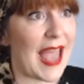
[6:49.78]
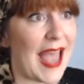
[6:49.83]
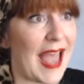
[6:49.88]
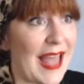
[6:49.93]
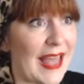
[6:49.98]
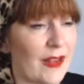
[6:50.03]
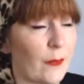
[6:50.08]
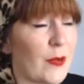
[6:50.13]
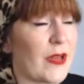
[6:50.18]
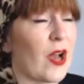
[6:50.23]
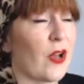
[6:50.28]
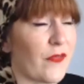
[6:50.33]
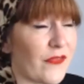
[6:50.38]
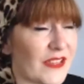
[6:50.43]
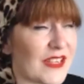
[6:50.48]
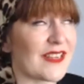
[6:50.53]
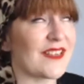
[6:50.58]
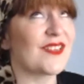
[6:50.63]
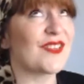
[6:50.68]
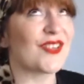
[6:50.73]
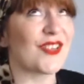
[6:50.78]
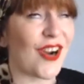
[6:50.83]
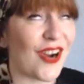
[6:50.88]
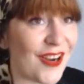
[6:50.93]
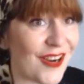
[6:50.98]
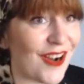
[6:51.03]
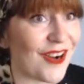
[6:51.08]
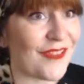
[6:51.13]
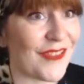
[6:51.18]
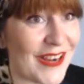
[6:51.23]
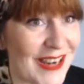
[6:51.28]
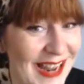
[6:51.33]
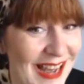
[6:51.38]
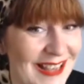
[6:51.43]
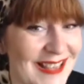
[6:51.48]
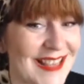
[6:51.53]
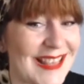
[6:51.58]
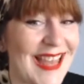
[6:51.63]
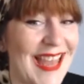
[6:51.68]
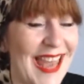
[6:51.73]
we often start our
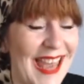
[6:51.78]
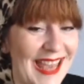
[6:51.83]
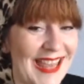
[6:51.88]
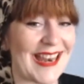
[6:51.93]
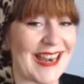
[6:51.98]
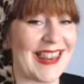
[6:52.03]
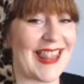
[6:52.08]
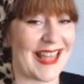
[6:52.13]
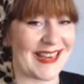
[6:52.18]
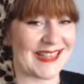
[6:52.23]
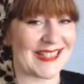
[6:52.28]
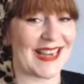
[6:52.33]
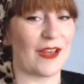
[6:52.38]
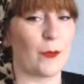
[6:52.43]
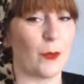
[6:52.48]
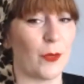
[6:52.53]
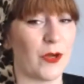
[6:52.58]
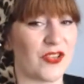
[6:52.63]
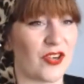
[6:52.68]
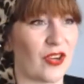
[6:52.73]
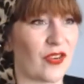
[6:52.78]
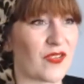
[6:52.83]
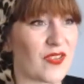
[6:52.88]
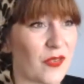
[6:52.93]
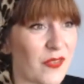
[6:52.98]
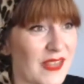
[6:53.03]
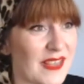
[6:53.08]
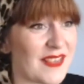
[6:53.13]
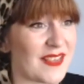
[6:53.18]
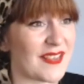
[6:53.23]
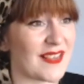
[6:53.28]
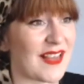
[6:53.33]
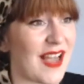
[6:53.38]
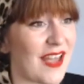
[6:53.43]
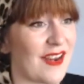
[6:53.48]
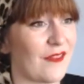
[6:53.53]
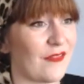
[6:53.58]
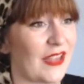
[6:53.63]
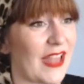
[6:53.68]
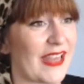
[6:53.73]
vinyasa in that downward dog. So this is kind
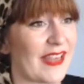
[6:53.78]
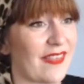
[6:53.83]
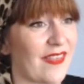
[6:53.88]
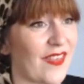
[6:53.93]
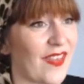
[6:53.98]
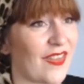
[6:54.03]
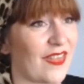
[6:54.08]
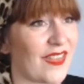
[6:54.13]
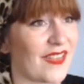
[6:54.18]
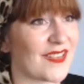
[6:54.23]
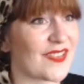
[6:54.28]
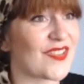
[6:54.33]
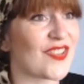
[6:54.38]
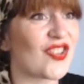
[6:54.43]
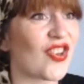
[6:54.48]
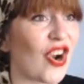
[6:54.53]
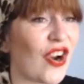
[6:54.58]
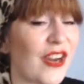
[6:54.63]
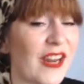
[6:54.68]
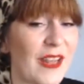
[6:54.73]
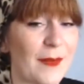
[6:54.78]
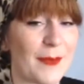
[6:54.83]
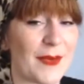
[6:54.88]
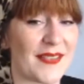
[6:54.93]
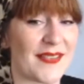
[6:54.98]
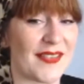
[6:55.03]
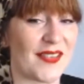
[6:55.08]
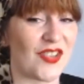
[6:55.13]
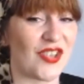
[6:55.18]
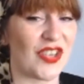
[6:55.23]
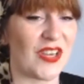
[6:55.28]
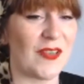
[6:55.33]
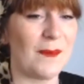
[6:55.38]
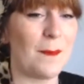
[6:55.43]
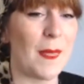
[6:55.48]
of like the starting position.